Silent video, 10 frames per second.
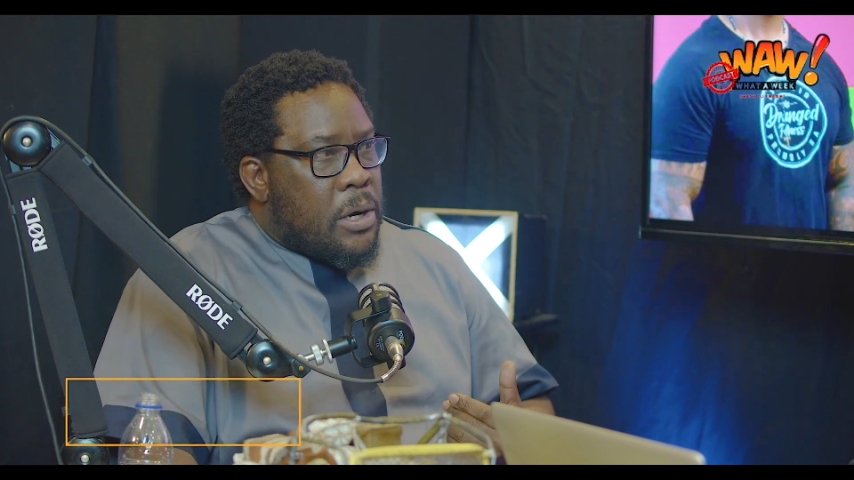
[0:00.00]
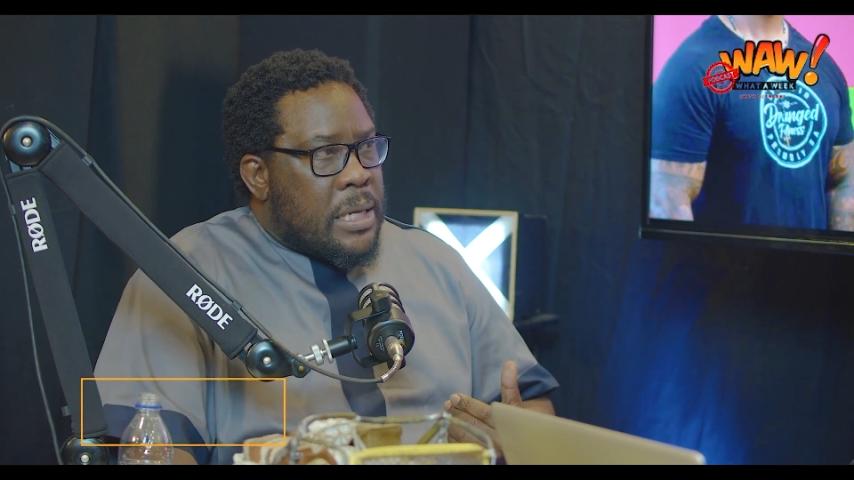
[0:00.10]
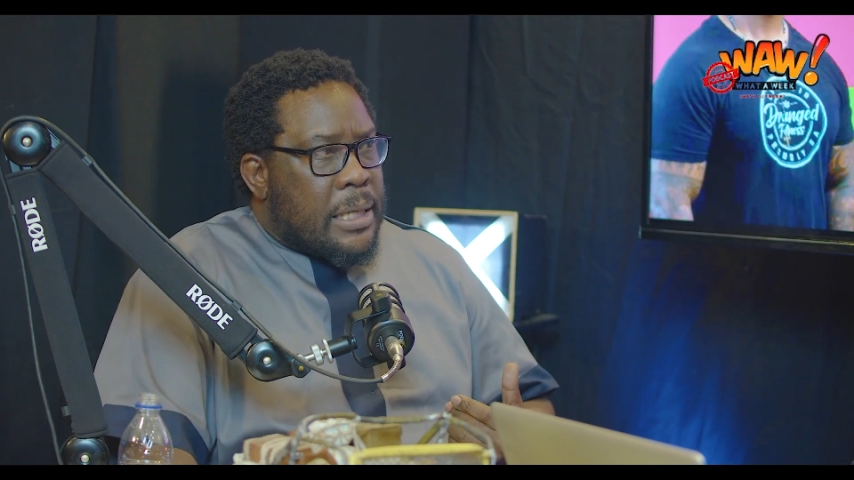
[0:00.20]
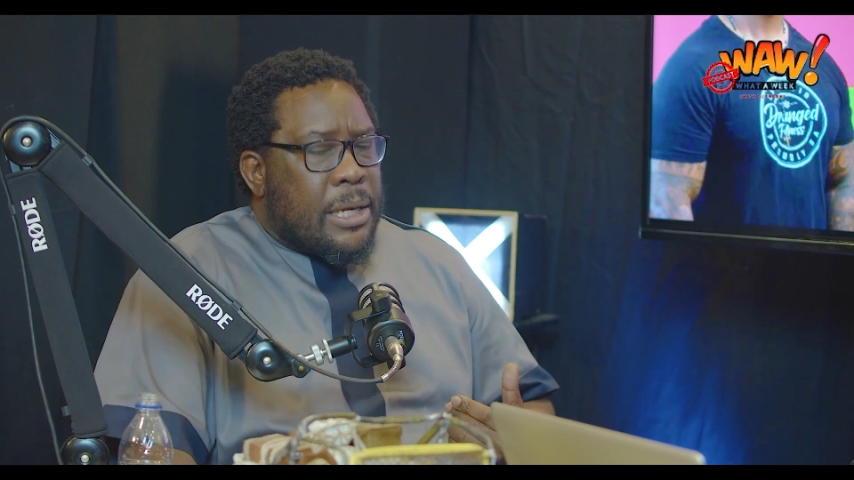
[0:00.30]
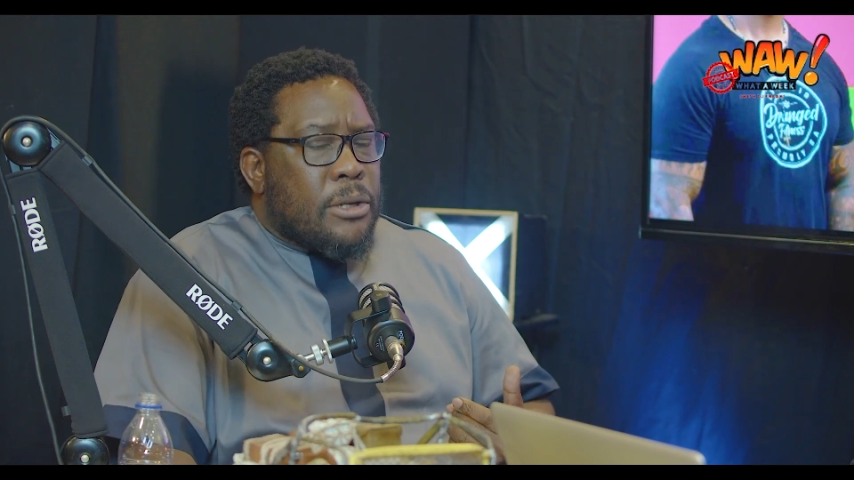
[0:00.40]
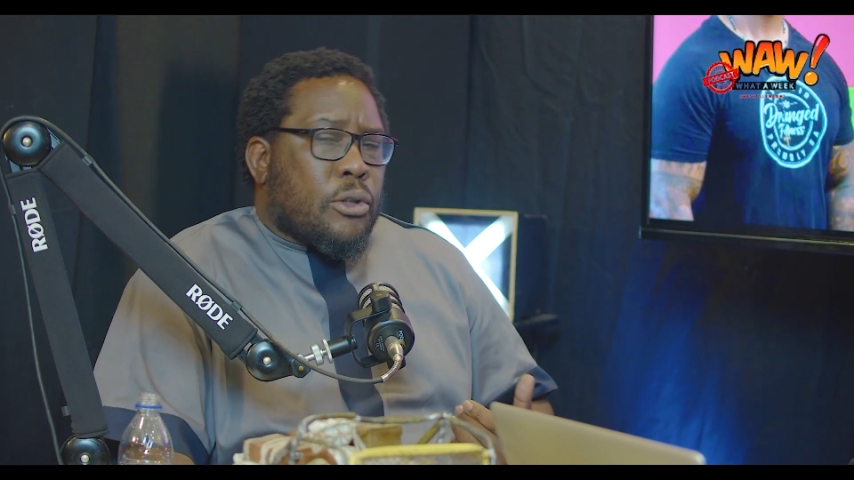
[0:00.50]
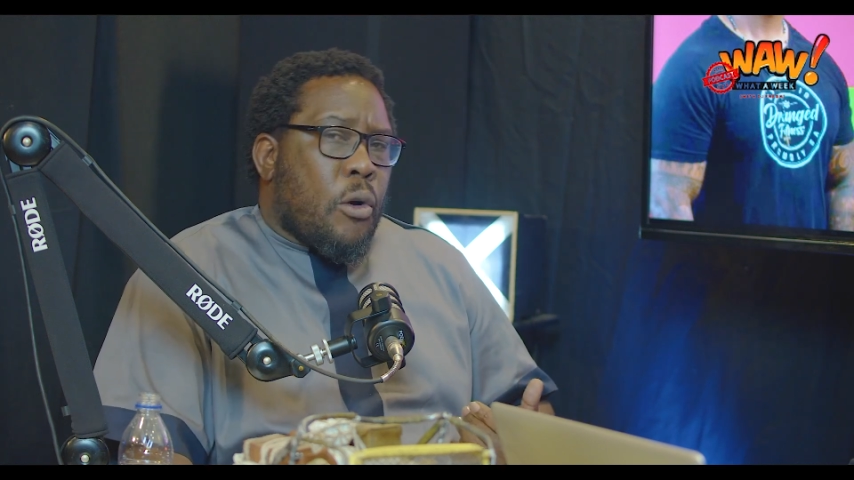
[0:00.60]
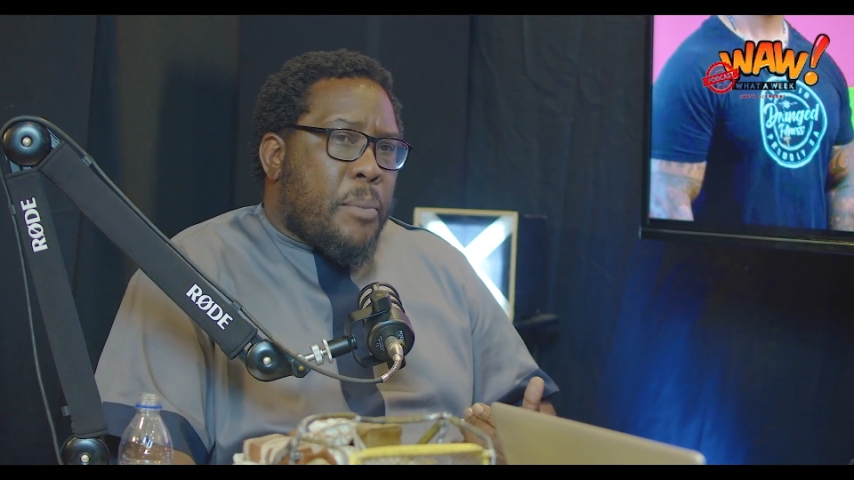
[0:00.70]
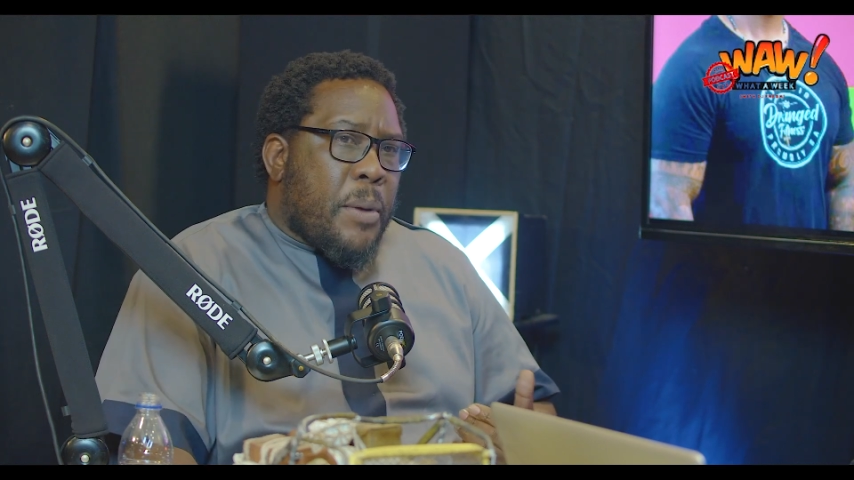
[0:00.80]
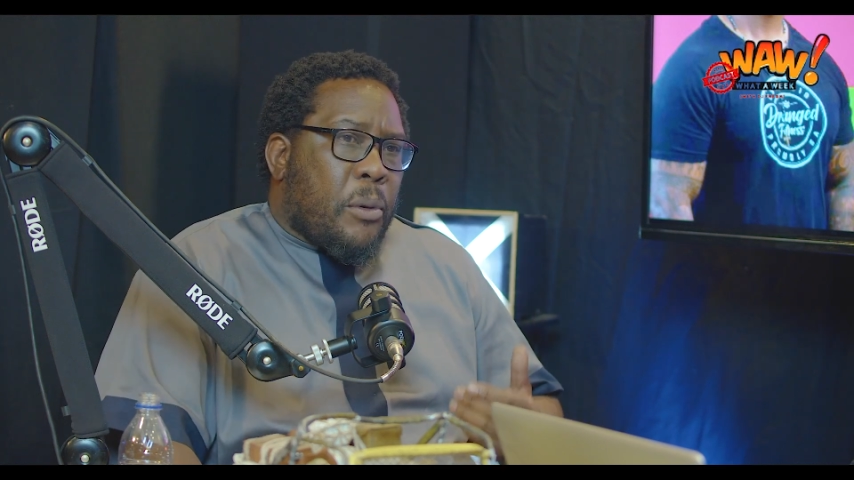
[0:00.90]
Understand?
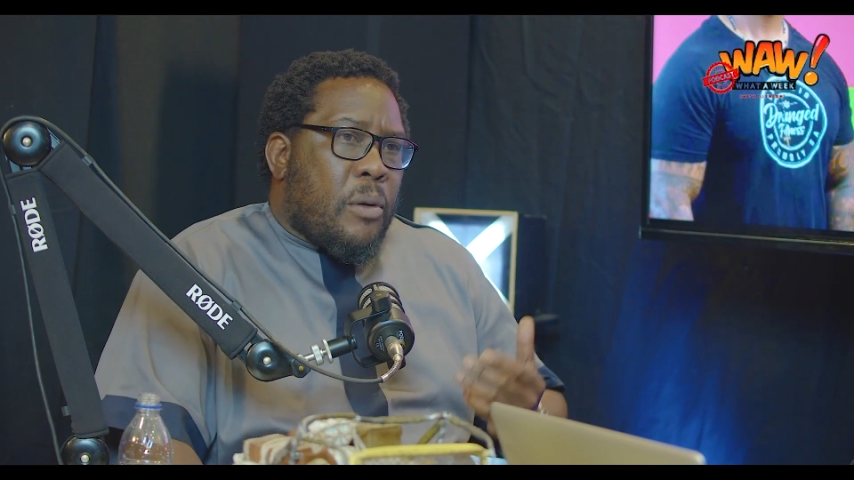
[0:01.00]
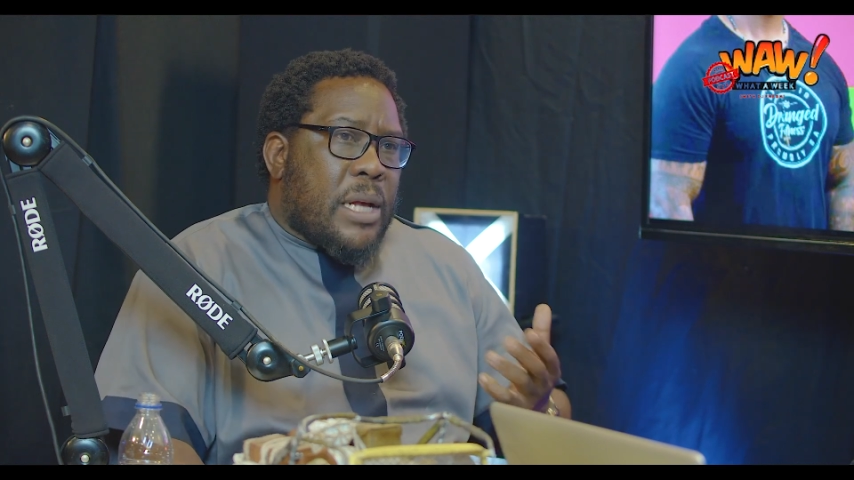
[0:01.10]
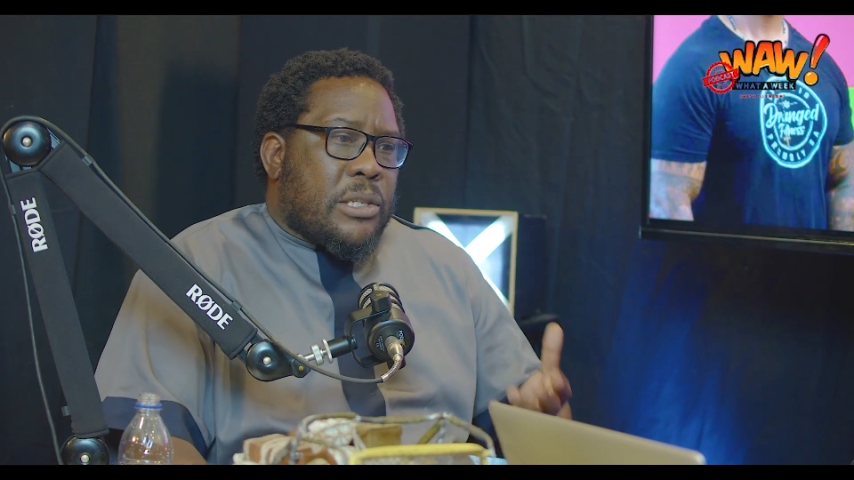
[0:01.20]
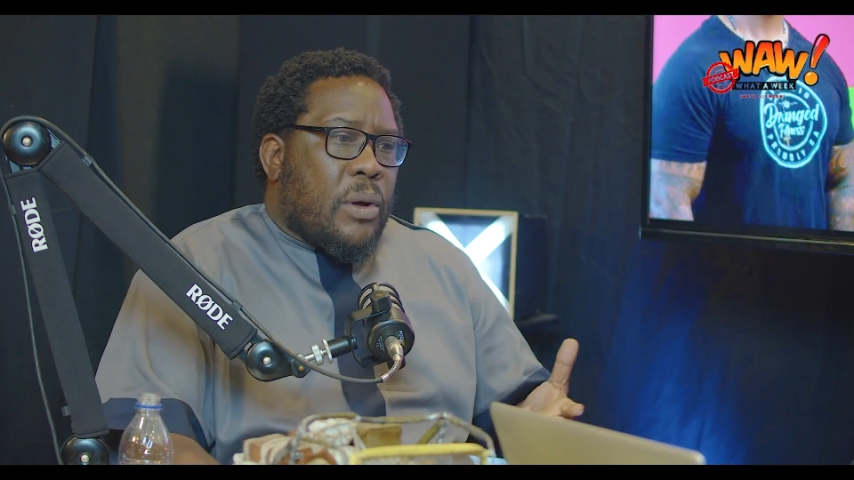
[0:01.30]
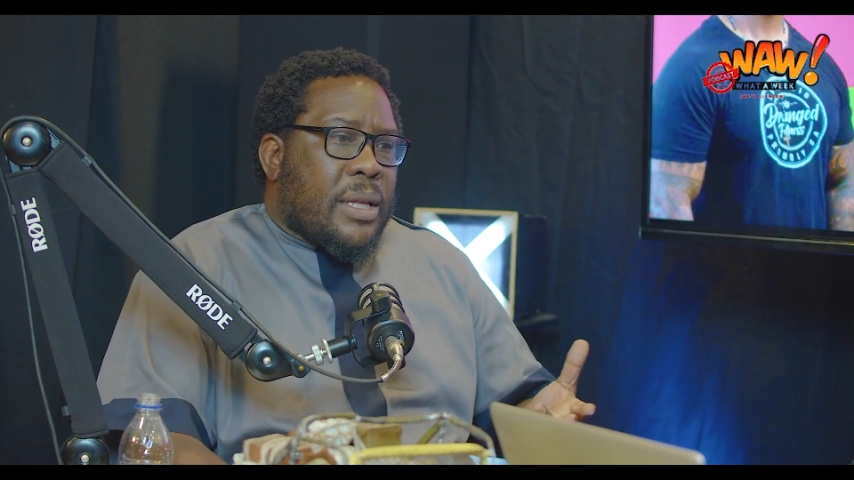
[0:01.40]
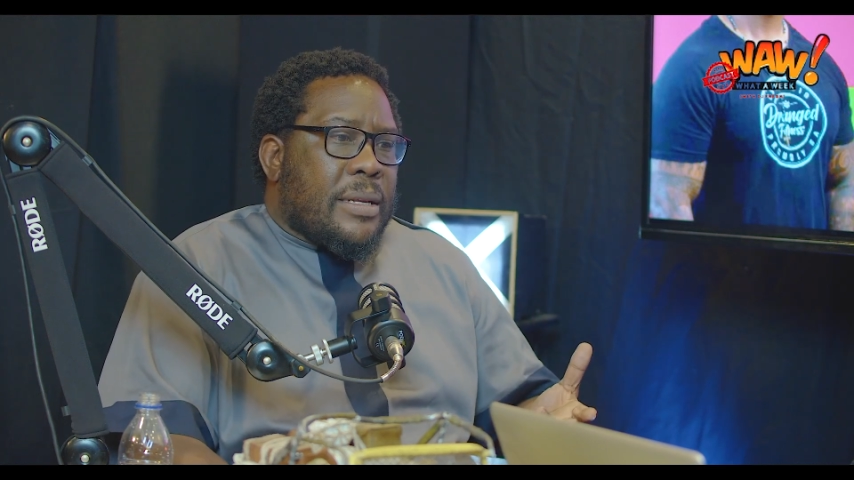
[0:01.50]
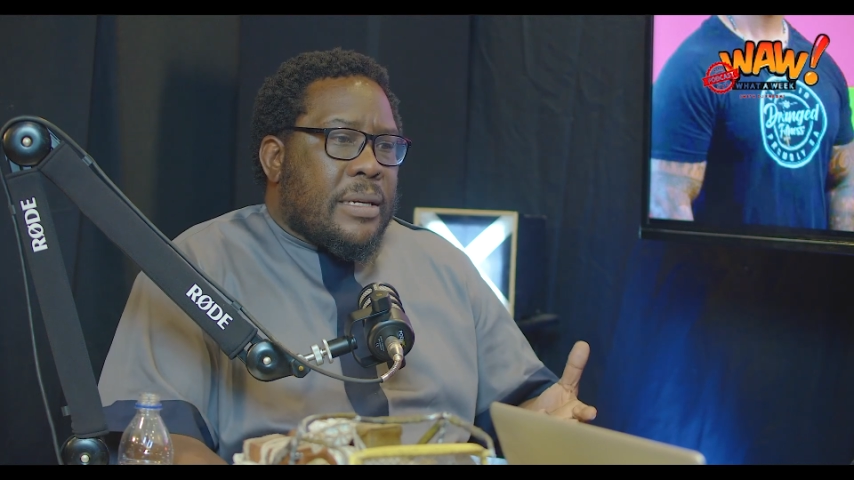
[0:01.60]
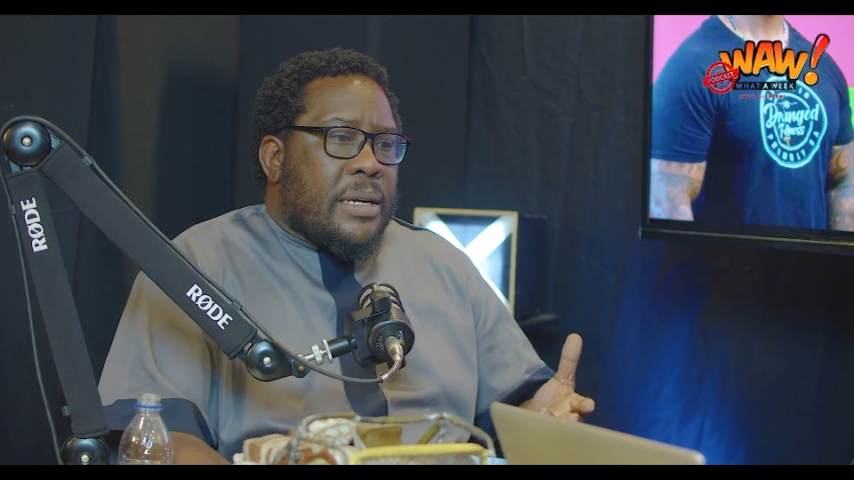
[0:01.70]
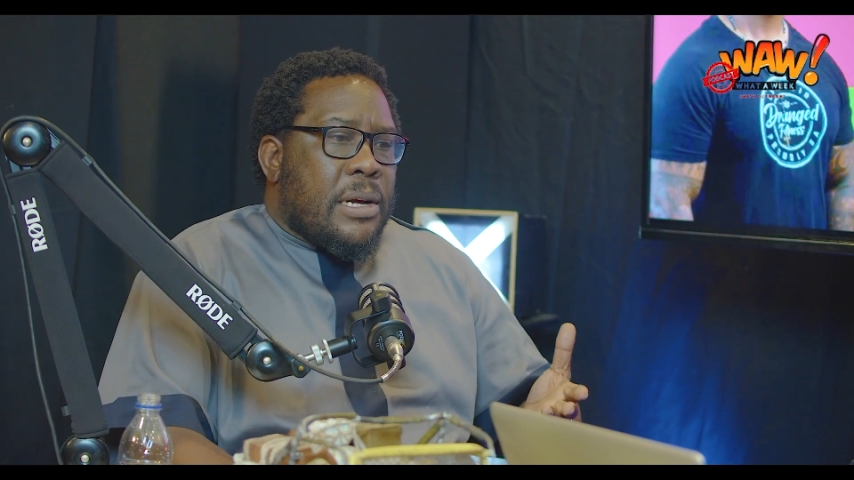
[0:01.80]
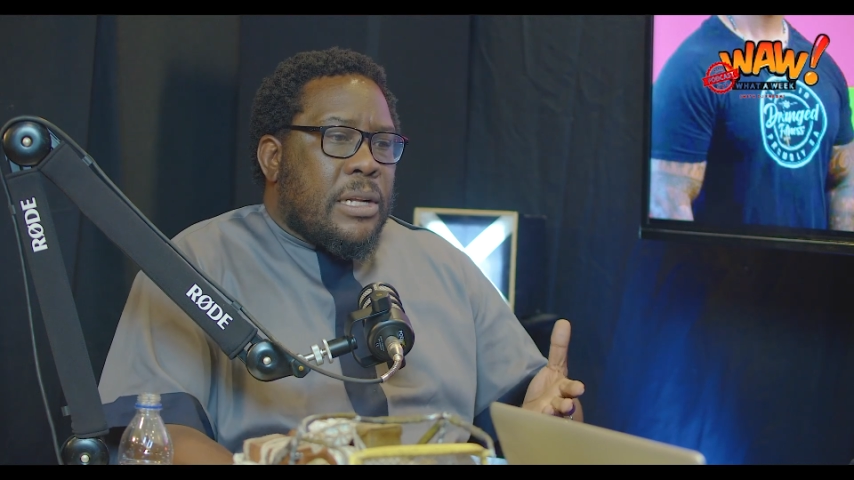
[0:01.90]
So people must not think